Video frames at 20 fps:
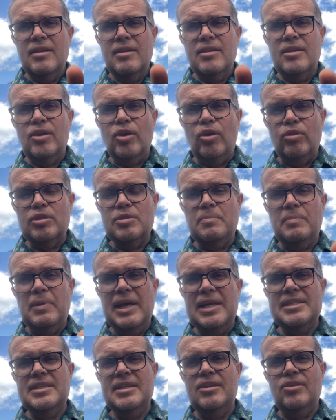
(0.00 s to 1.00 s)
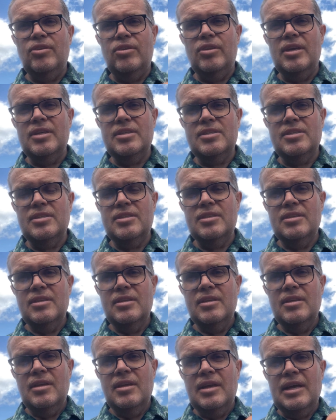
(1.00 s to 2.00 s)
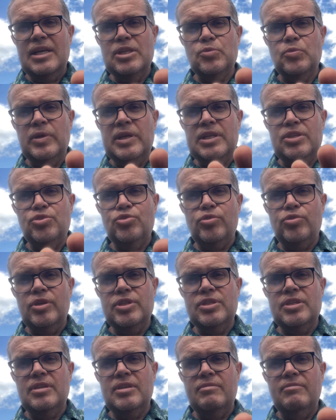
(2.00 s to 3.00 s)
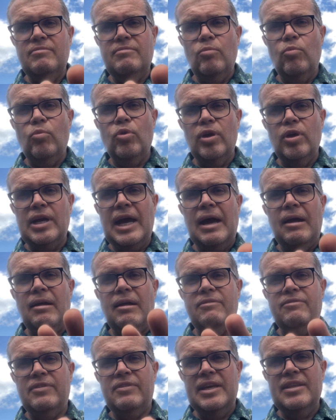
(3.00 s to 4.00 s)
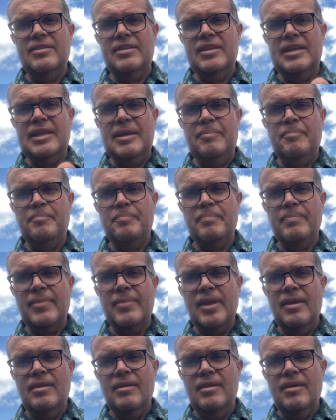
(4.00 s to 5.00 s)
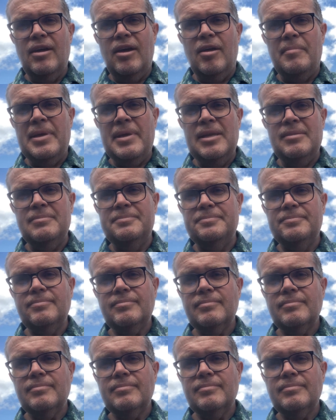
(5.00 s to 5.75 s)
God's blessing on us as we trust and work out our faith in Him. Amen.